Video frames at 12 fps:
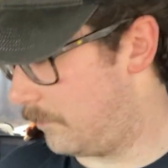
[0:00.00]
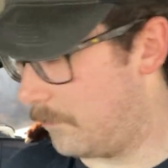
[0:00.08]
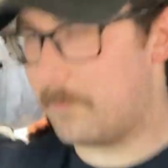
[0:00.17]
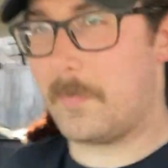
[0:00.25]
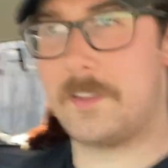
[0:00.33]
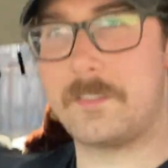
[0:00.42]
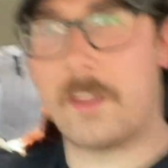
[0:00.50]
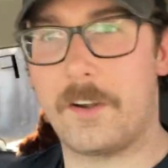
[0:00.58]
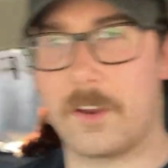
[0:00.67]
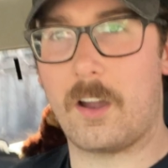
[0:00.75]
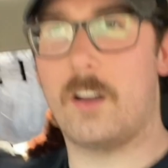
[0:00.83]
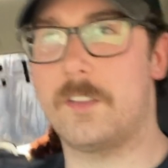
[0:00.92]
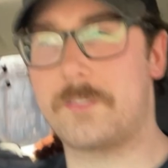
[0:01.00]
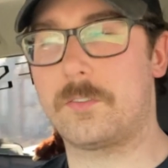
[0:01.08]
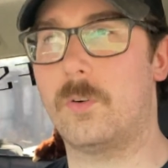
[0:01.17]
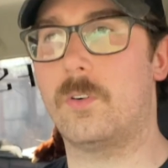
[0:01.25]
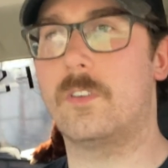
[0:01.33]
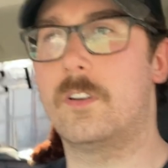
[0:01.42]
my center
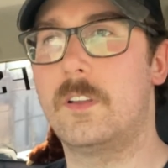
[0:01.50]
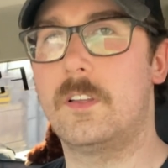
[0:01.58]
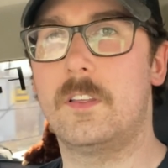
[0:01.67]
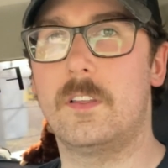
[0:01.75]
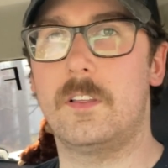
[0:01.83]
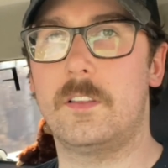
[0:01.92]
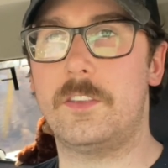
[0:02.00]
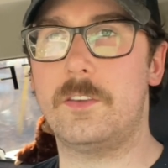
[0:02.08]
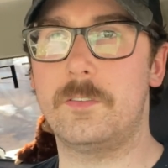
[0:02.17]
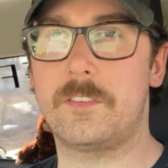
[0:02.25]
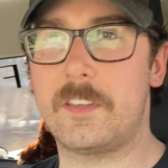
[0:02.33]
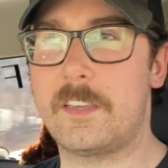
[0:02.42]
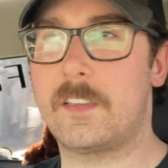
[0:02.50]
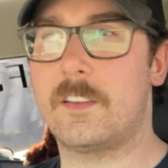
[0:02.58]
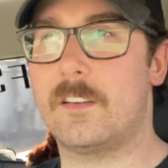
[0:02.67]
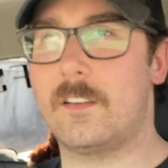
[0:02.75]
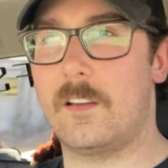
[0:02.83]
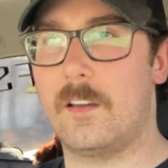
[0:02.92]
console, using
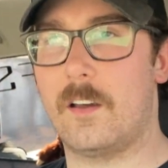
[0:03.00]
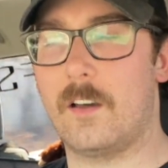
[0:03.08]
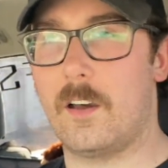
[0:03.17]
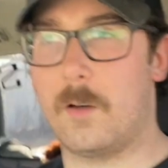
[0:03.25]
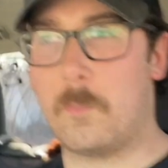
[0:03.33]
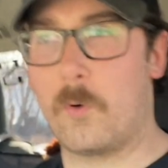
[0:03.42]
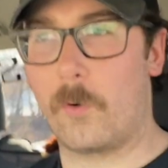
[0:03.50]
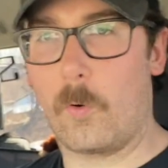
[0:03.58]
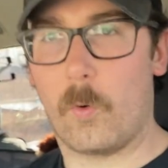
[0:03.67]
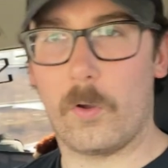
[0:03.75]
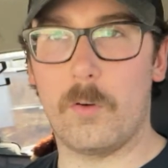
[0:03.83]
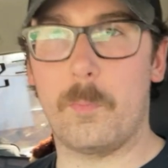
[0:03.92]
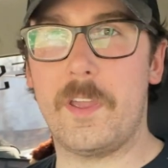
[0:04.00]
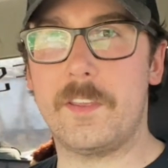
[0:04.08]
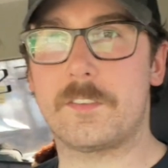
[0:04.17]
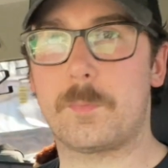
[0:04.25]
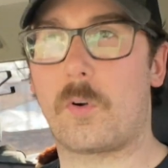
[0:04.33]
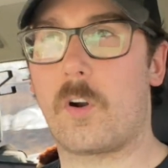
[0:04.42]
a more
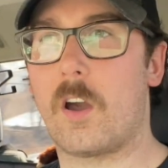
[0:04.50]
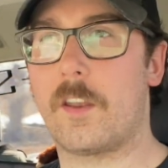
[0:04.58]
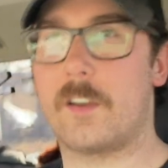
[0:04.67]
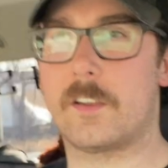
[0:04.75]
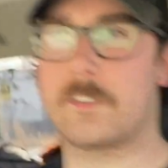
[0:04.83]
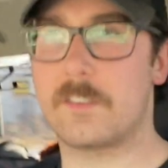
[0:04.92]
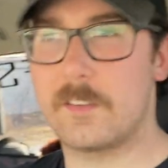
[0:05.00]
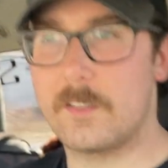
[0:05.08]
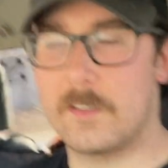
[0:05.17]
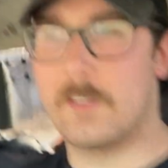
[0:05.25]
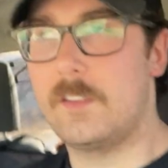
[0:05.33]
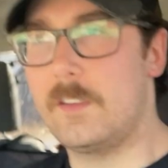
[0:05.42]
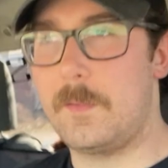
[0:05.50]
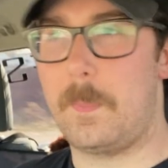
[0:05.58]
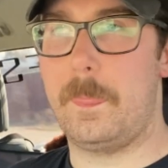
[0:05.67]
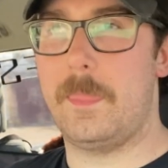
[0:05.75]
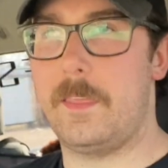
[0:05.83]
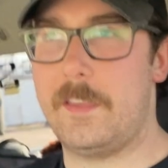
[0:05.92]
oil-based product
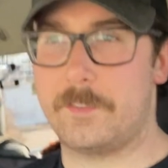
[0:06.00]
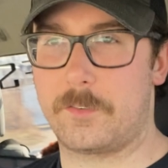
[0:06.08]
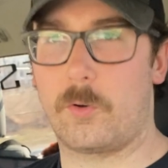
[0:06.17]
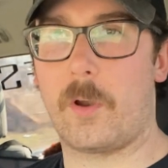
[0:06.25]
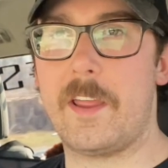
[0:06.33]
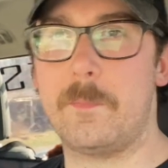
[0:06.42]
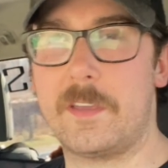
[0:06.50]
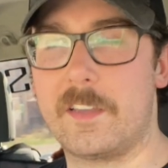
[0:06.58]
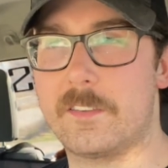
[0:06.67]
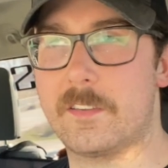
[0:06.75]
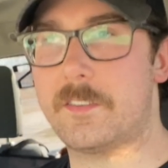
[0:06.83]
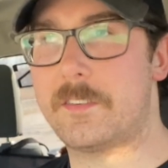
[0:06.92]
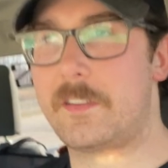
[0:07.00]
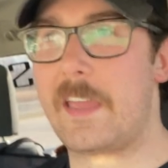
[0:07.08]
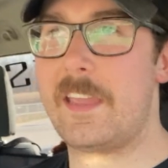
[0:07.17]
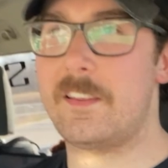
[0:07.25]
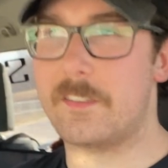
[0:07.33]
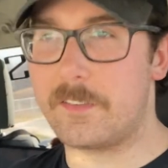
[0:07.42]
is great because it
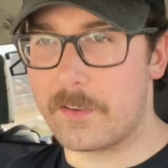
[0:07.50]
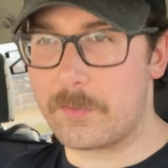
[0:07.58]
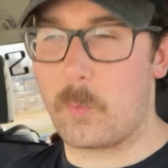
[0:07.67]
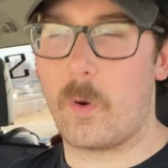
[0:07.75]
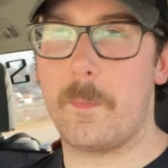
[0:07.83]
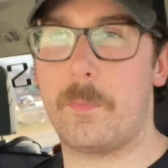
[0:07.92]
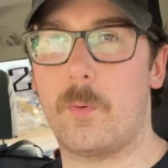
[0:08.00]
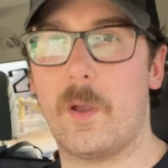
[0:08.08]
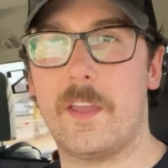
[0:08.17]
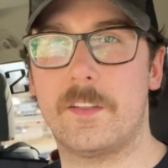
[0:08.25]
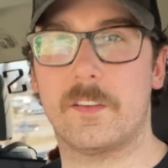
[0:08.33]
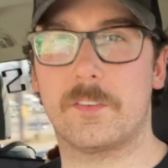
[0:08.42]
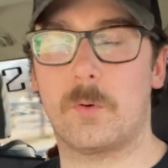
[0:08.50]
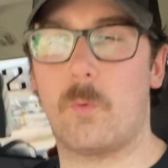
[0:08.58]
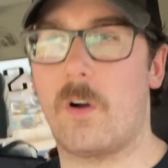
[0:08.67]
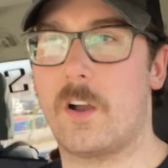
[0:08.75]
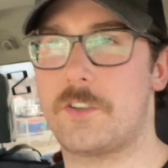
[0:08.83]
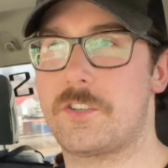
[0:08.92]
stays, it doesn't wipe away, it doesn't
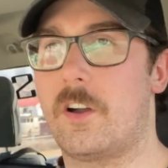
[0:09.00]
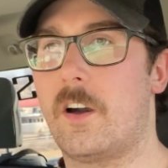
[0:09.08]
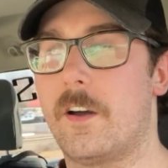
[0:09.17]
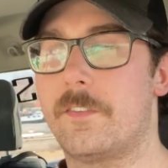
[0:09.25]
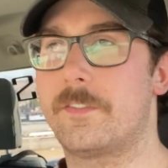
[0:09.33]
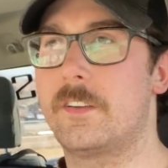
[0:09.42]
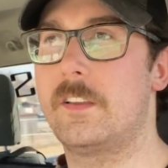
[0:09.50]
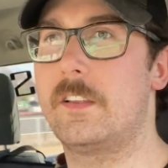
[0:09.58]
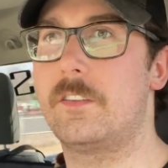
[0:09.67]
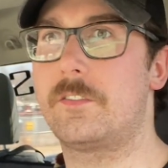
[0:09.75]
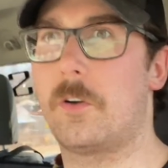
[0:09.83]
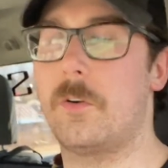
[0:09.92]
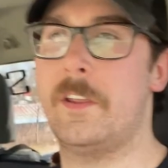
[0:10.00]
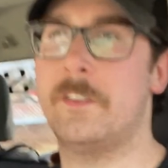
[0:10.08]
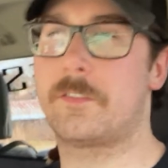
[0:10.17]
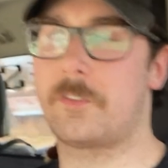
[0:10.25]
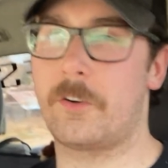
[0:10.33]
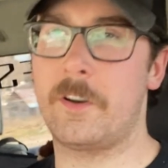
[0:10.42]
wash off. So in
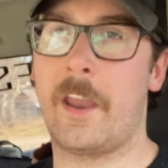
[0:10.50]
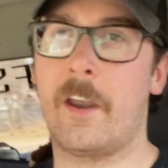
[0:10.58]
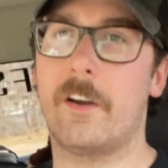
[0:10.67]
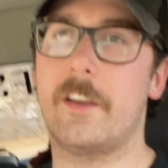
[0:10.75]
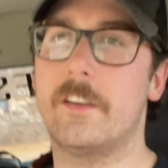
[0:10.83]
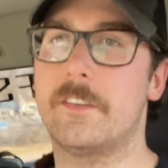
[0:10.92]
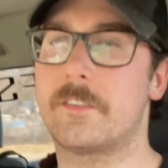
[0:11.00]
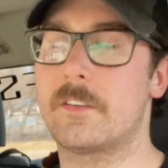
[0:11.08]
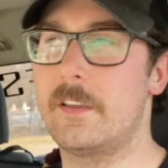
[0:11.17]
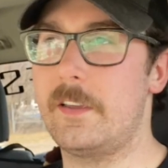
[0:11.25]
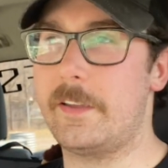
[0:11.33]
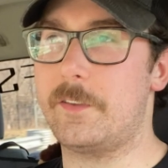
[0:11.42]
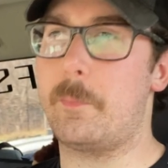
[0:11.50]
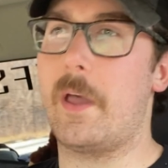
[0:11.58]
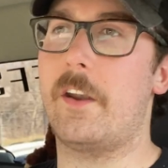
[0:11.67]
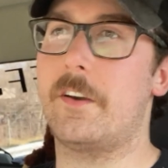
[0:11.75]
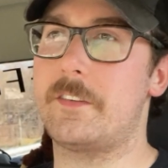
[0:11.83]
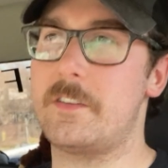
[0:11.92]
certain areas, it's
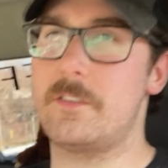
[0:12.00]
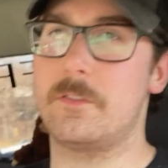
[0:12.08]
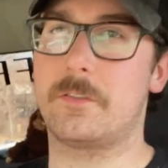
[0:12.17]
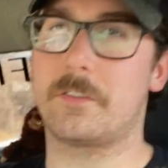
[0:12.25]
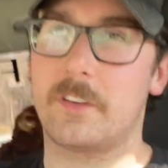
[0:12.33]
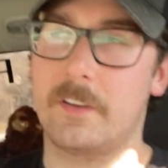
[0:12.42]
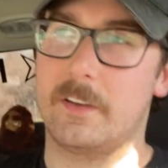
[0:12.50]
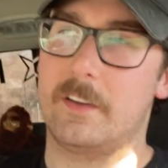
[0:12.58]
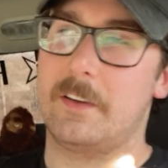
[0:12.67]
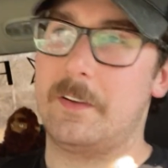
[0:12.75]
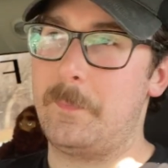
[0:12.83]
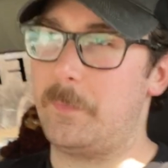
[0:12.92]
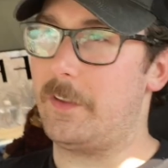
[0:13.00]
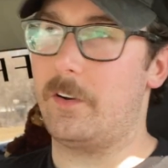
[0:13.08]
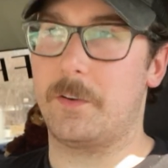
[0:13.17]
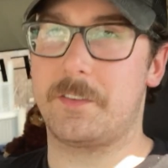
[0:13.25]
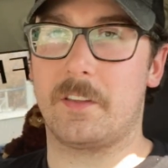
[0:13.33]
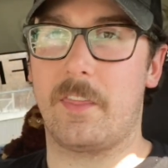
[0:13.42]
better to use, you know,
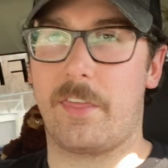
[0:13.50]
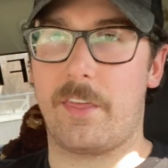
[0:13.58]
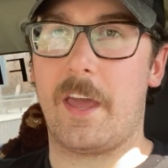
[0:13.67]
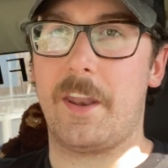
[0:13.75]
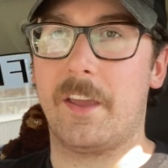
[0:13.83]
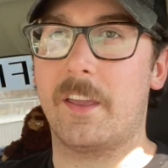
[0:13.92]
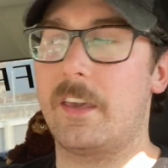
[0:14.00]
a synthetic